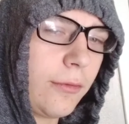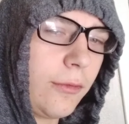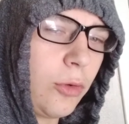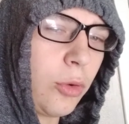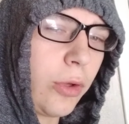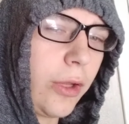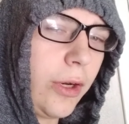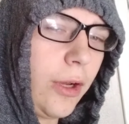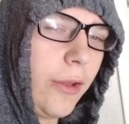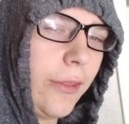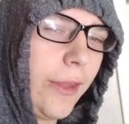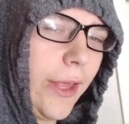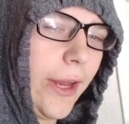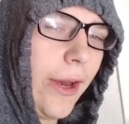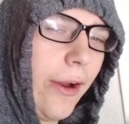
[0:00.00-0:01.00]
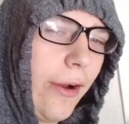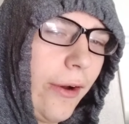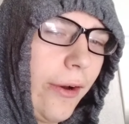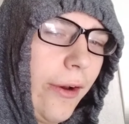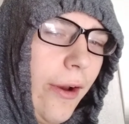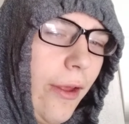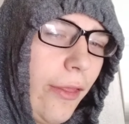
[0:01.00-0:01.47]
We'll get on that on
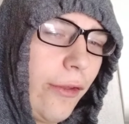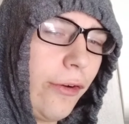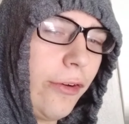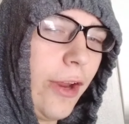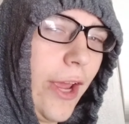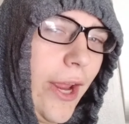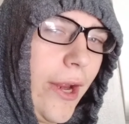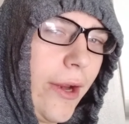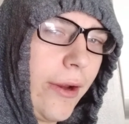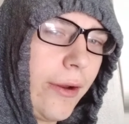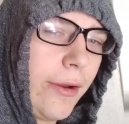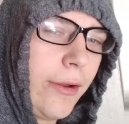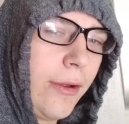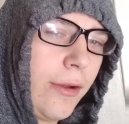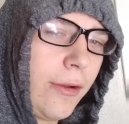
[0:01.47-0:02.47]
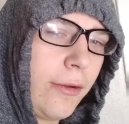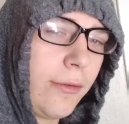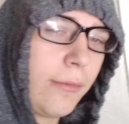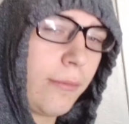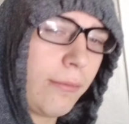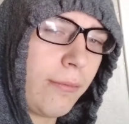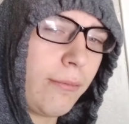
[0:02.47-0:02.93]
another day.
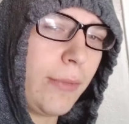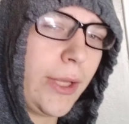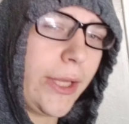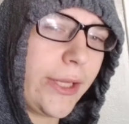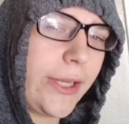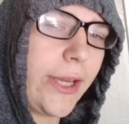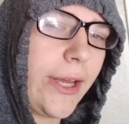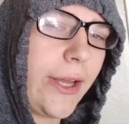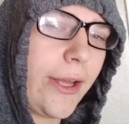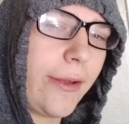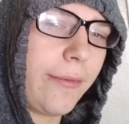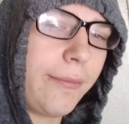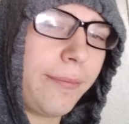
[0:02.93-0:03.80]
But yeah.